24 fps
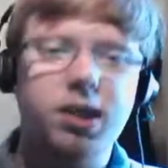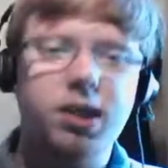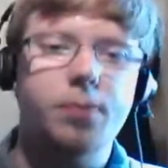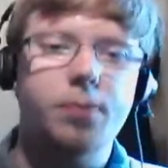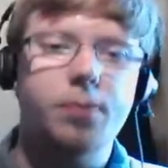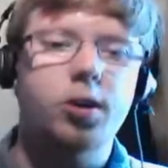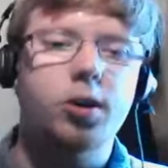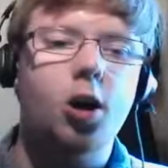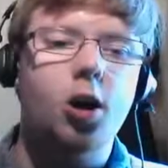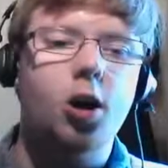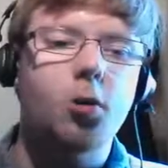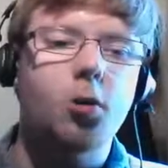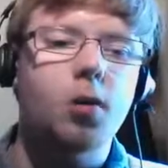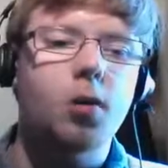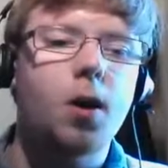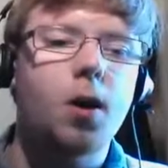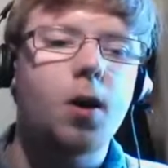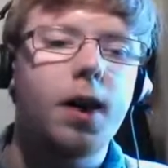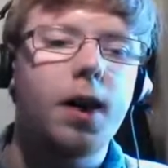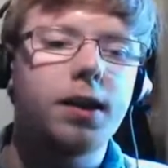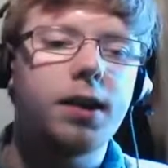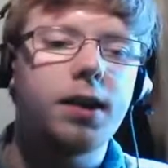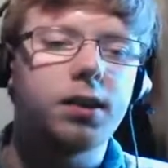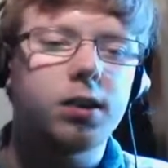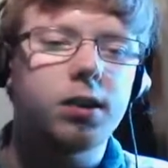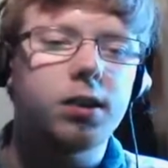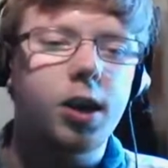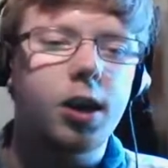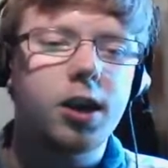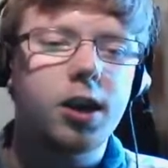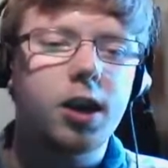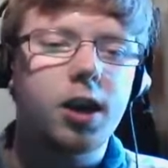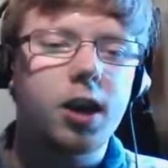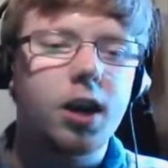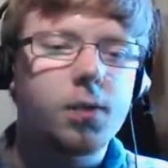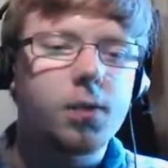Koko and
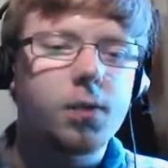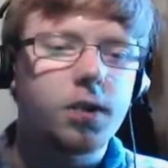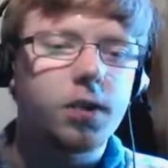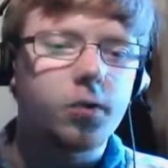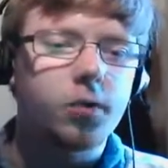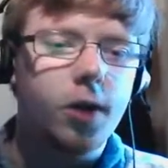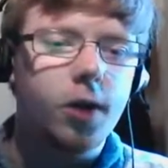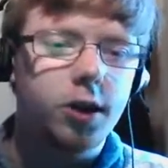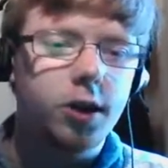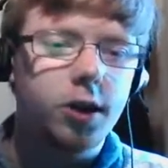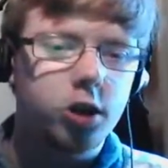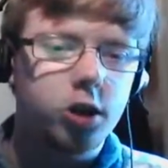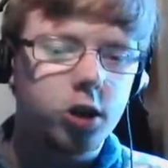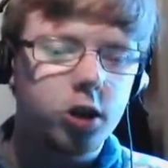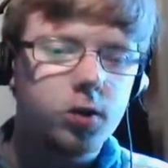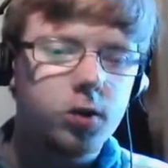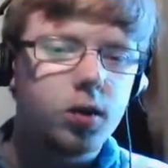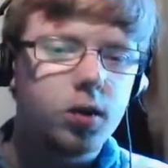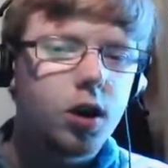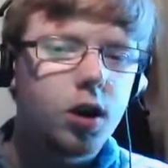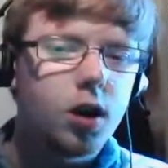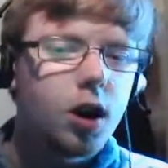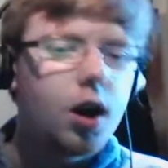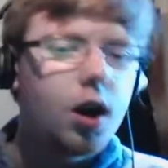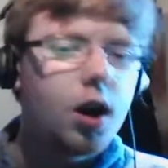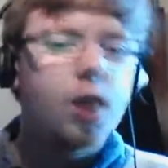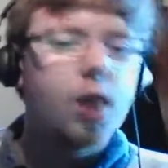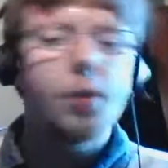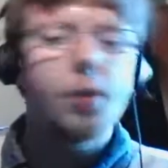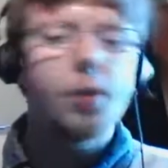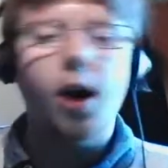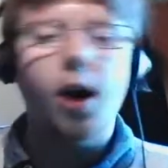Psychic it with the Raichu, but our